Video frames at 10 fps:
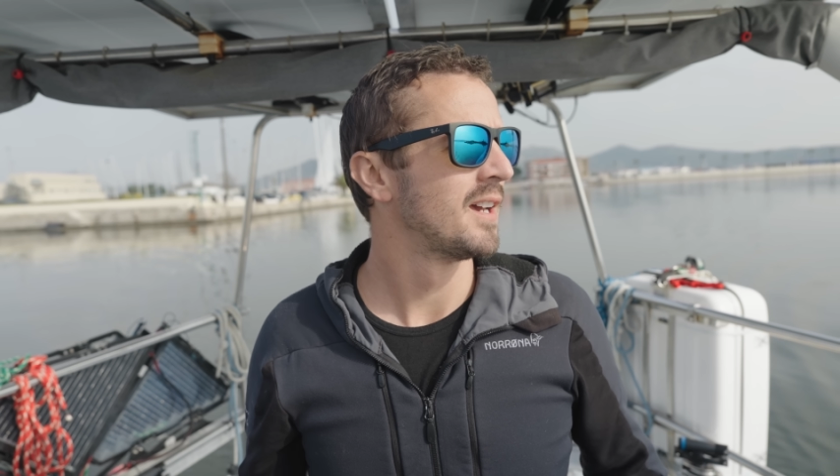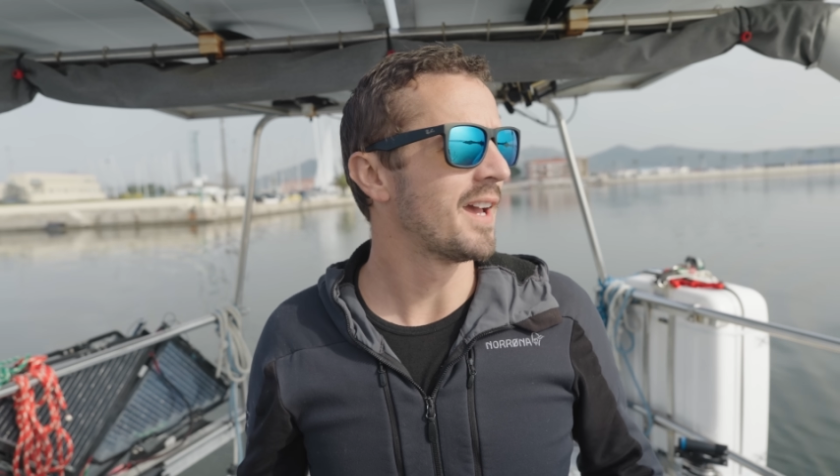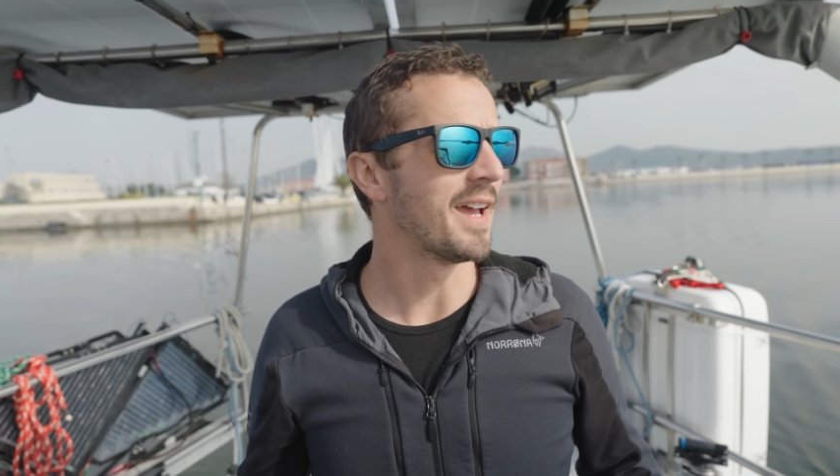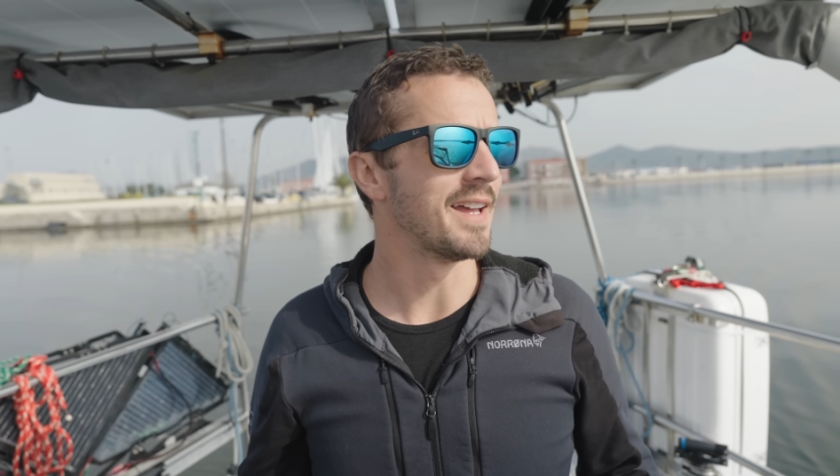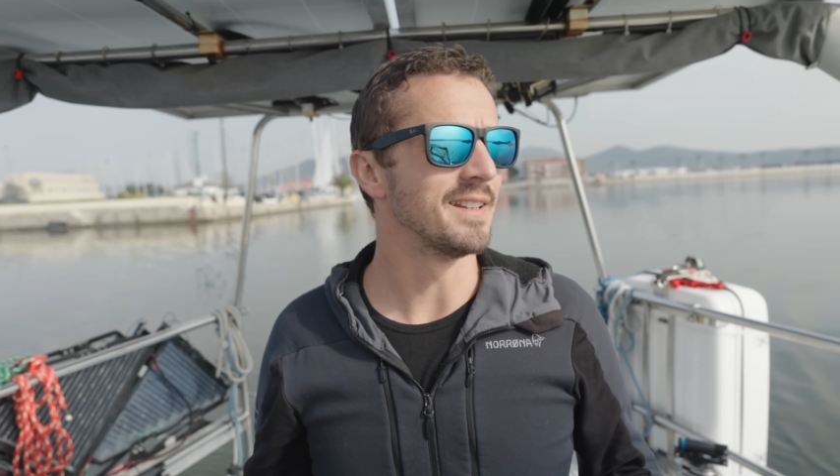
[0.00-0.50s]

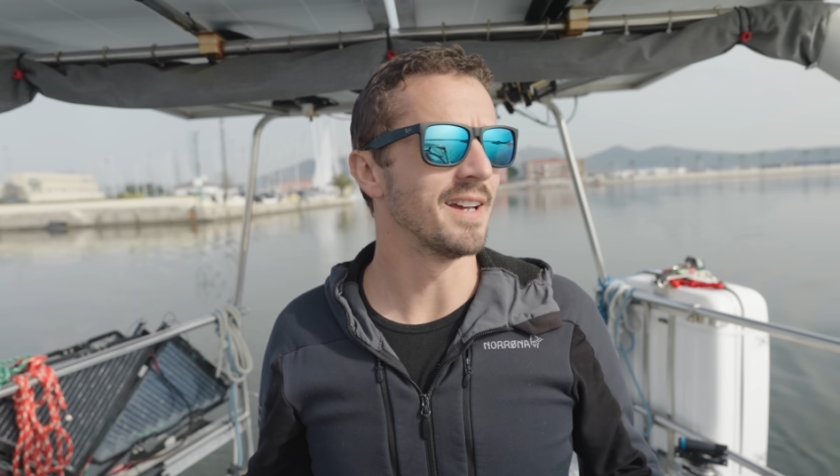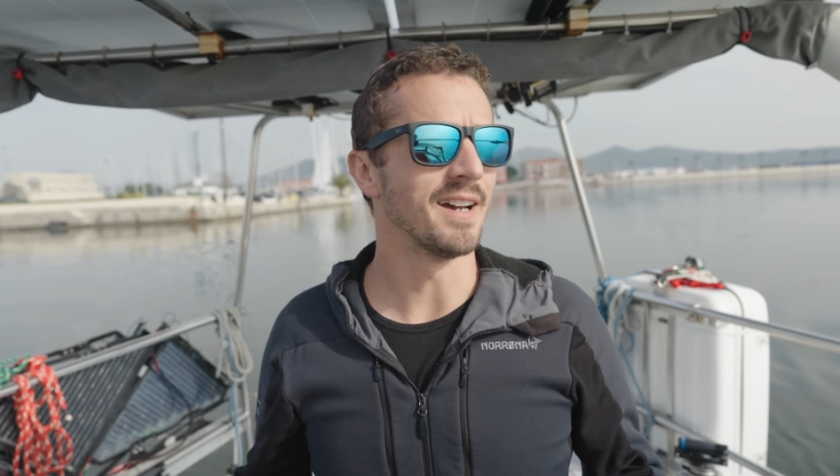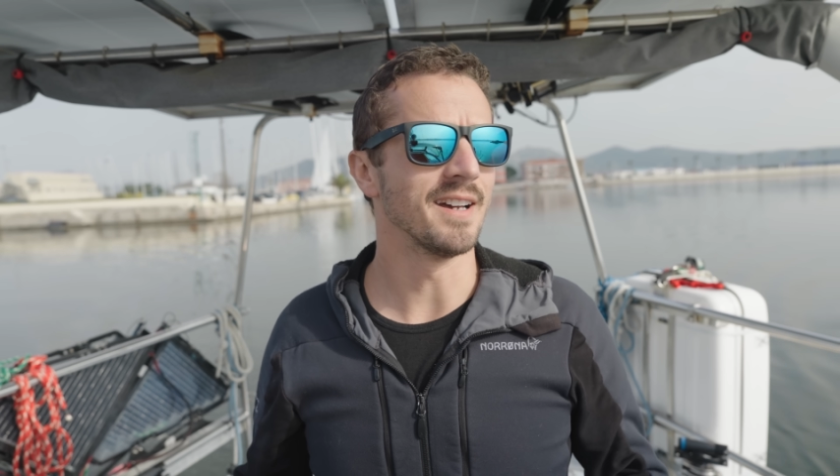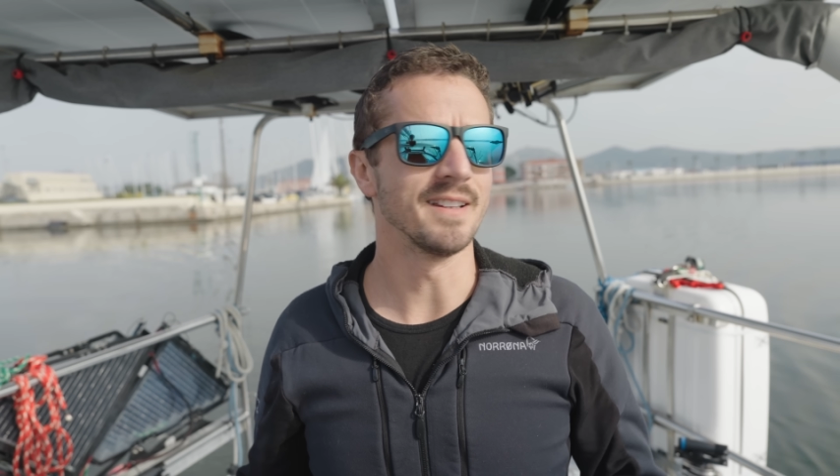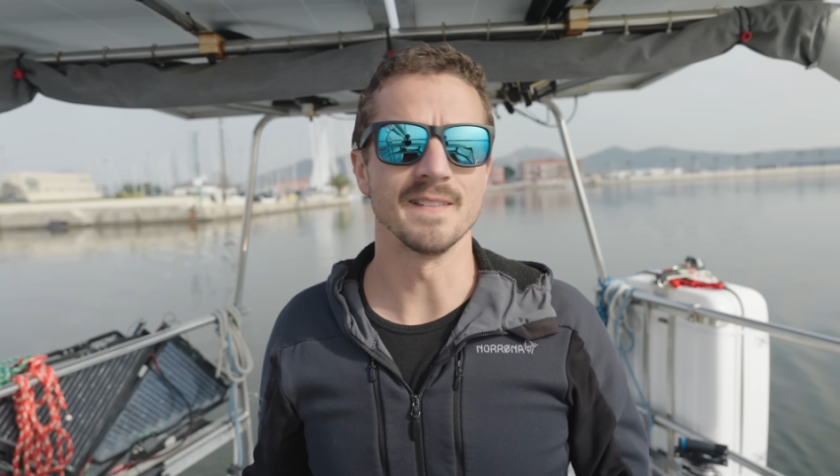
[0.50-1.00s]
And
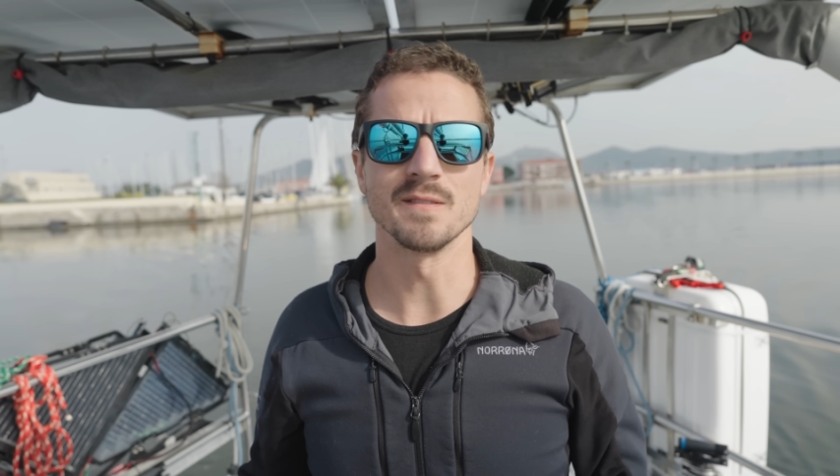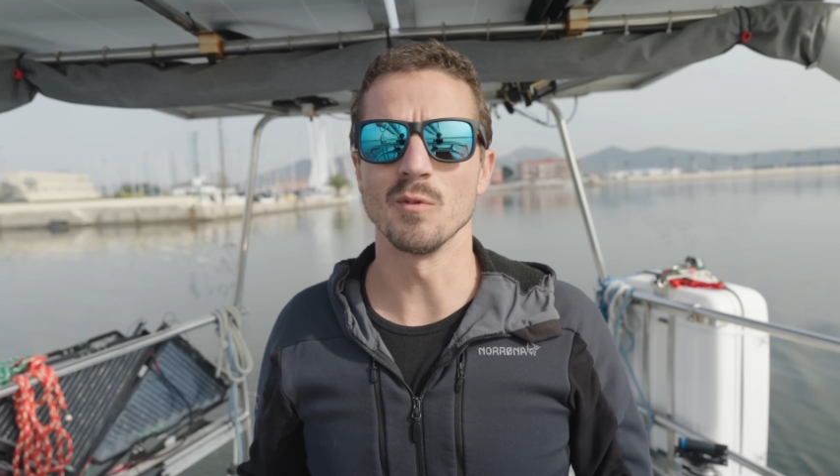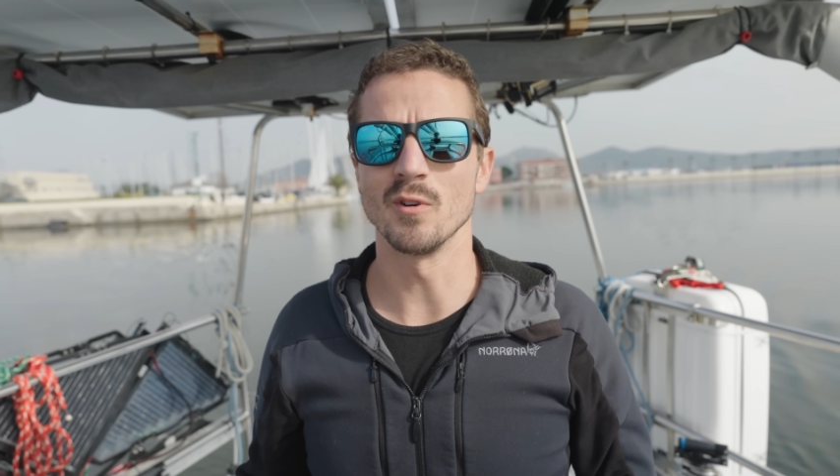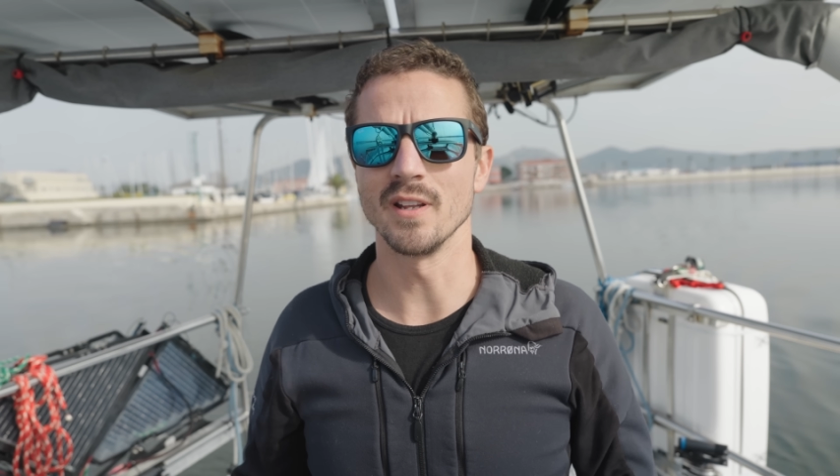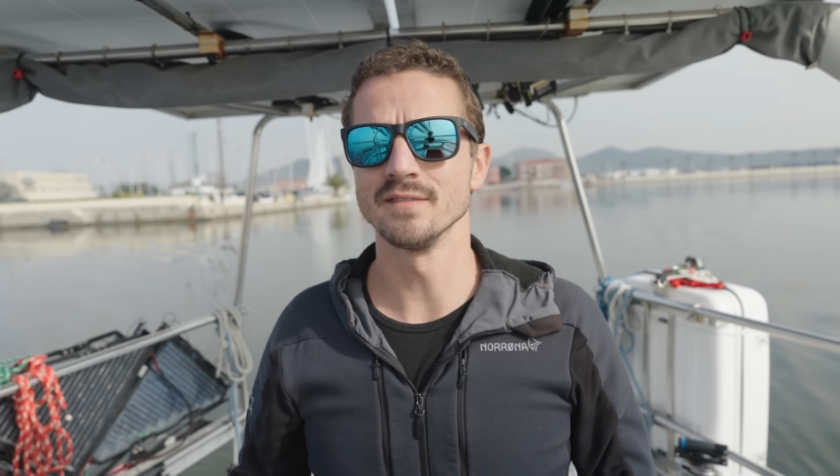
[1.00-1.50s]
this
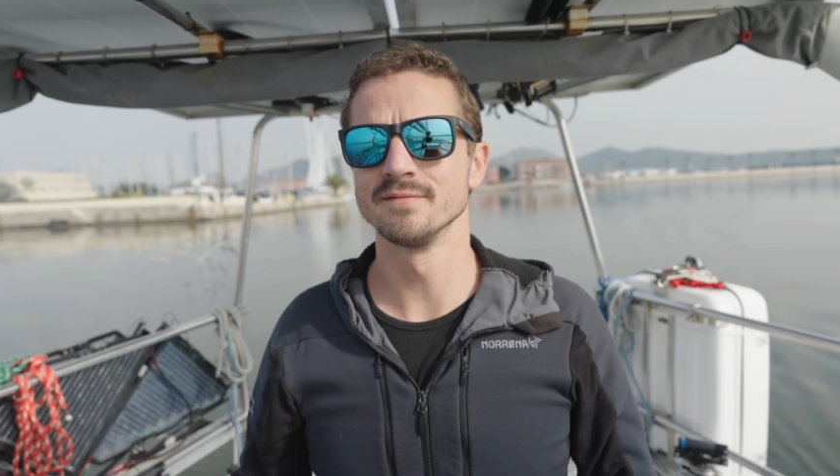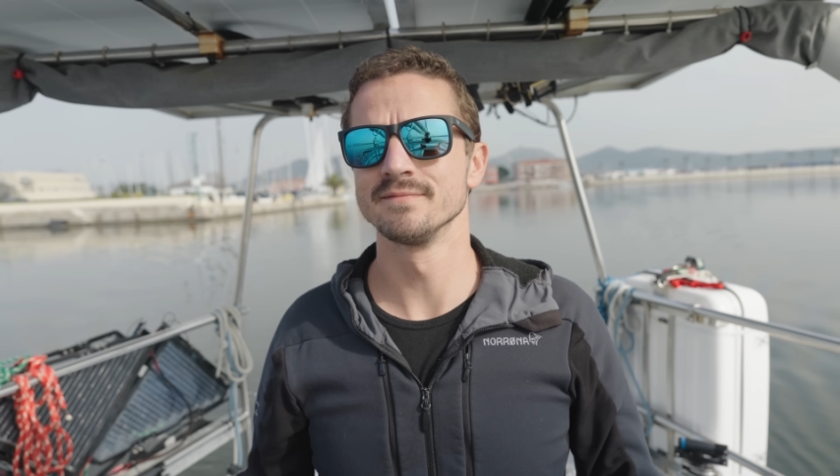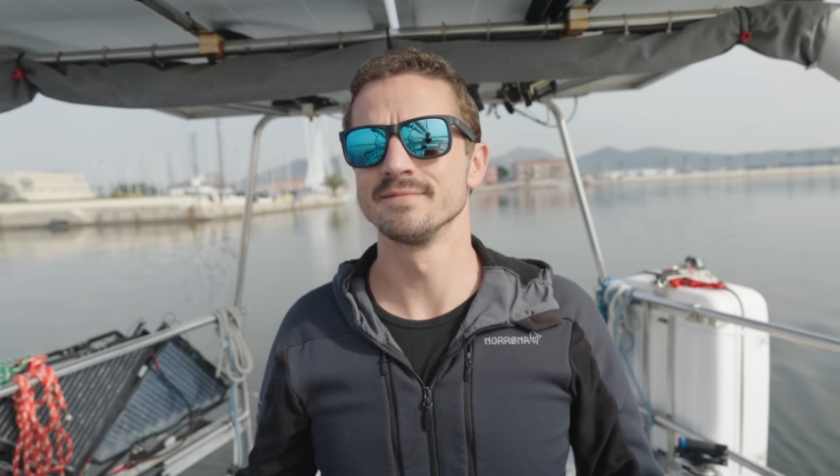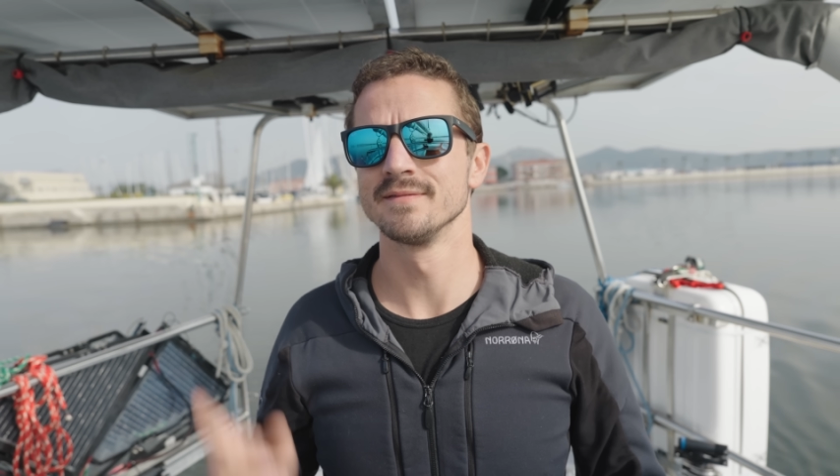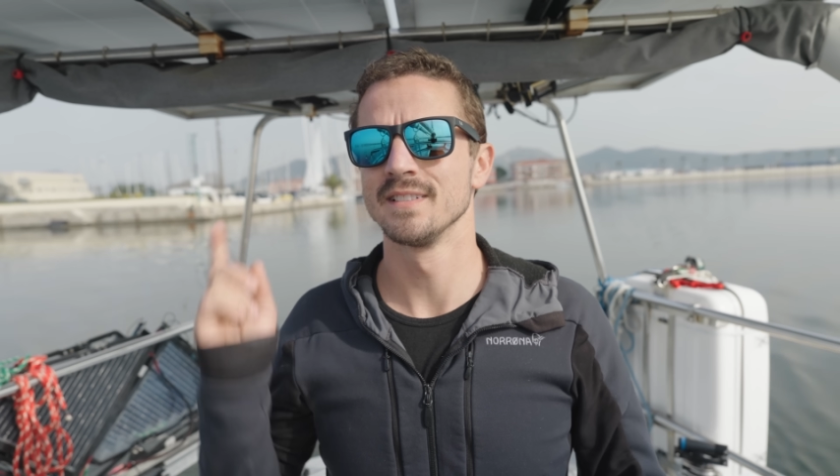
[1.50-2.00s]
morning,
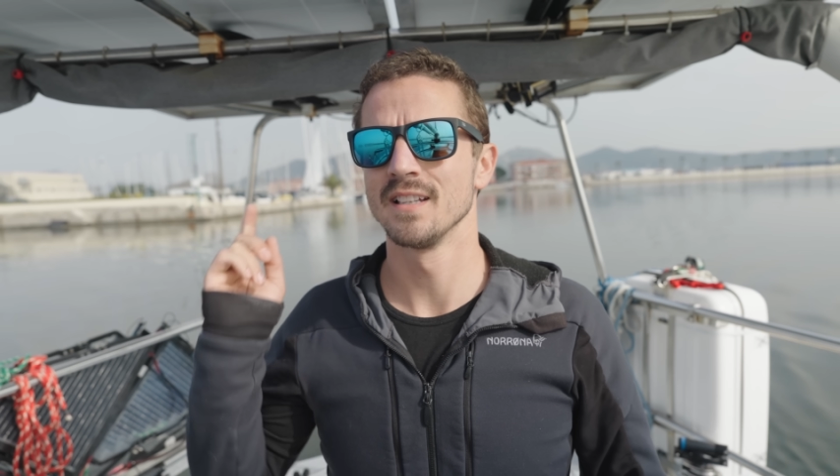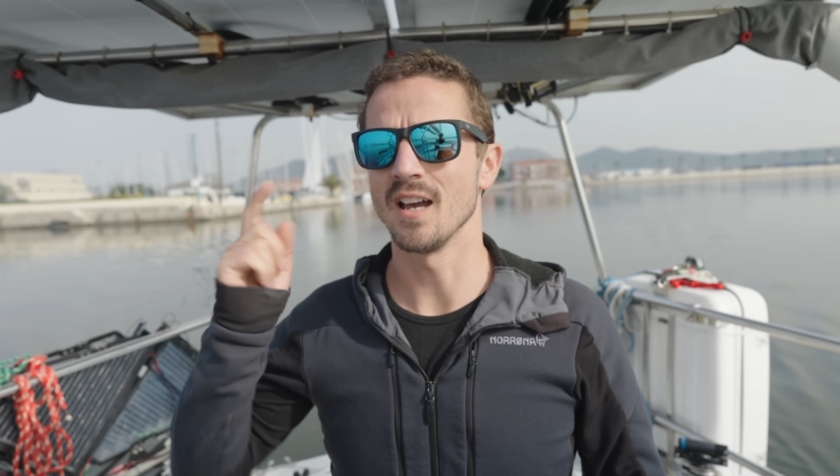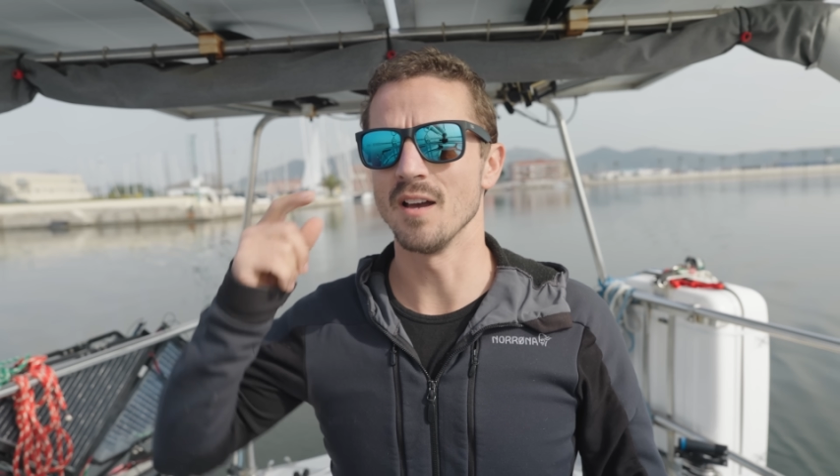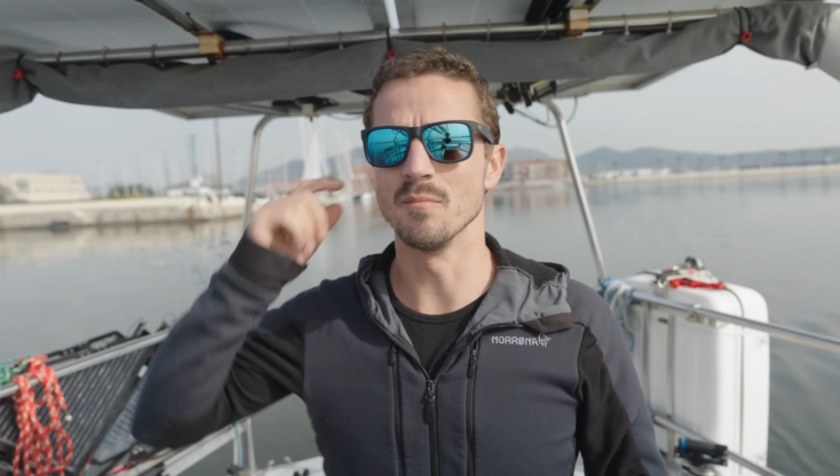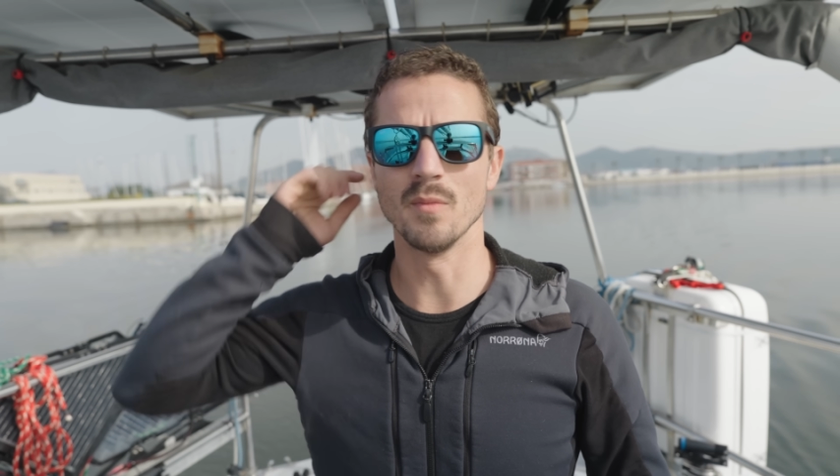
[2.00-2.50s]
I'm